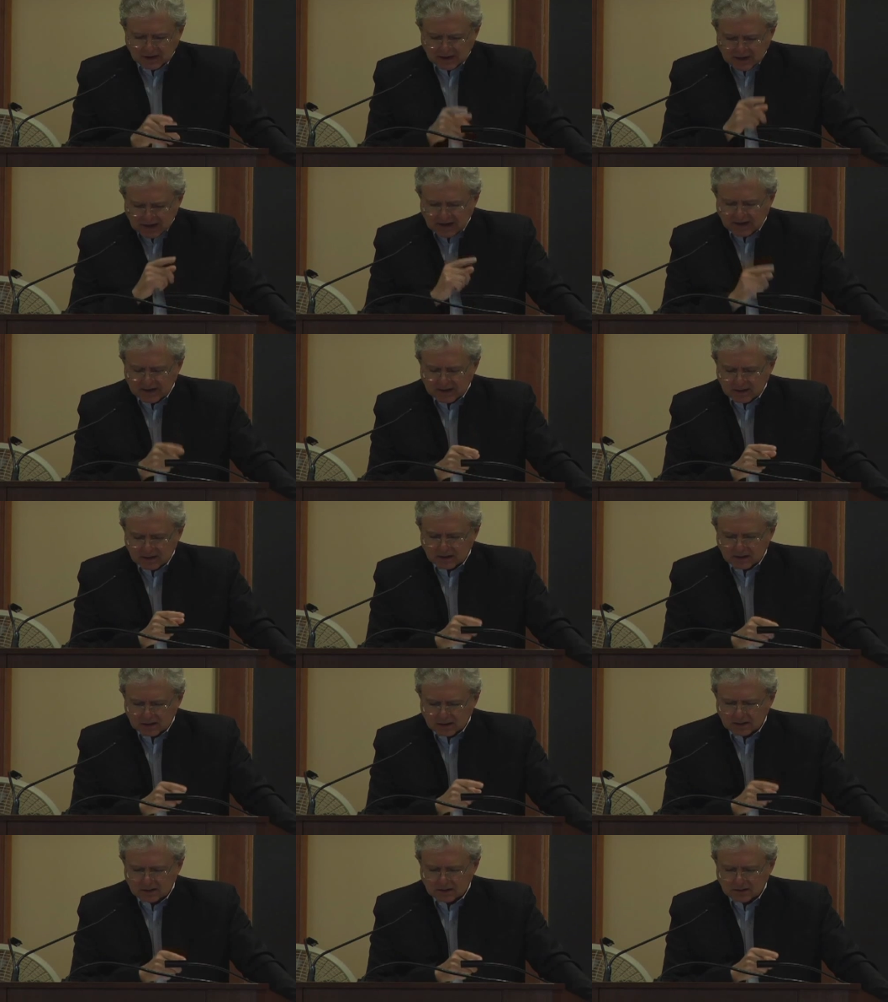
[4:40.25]
I
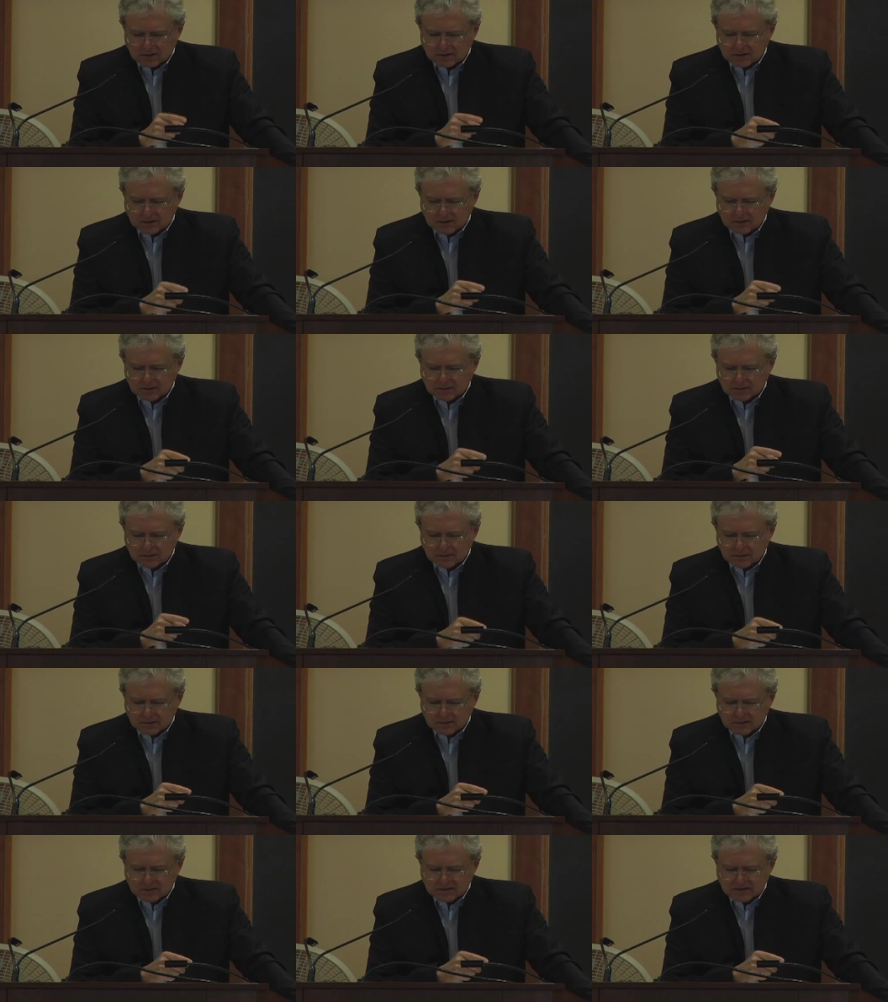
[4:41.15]

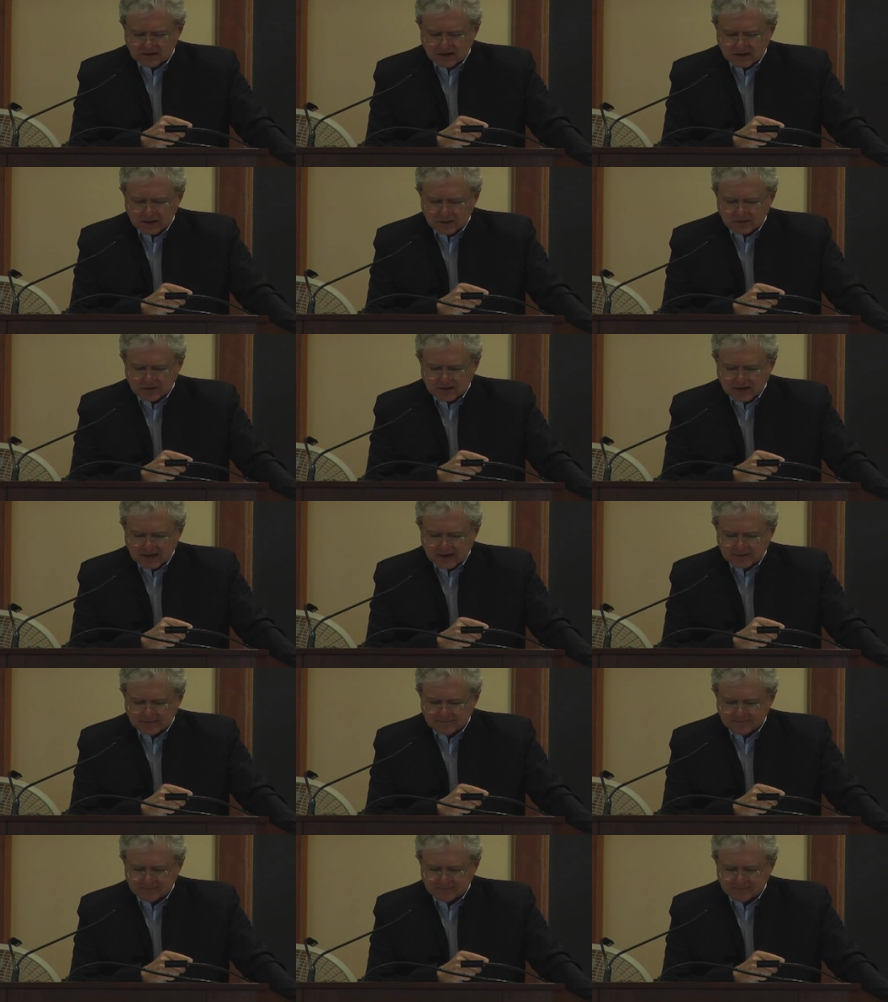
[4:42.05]
say it again.